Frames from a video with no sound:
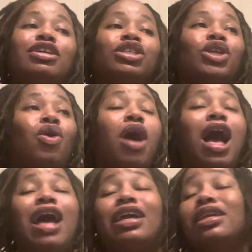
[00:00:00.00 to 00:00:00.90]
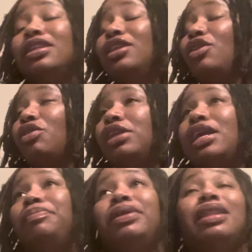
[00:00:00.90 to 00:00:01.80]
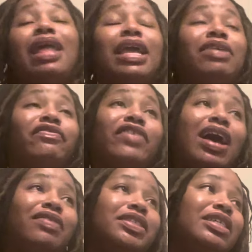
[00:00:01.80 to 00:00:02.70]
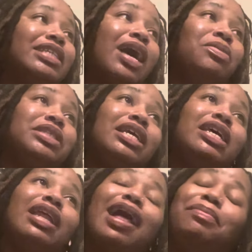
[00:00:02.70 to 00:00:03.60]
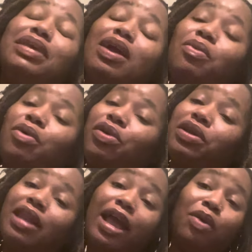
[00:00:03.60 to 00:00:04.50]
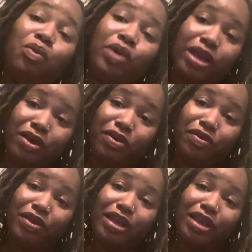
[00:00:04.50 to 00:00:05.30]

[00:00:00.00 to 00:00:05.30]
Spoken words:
So I literally be like 5-6 hours in, and I be at work like, where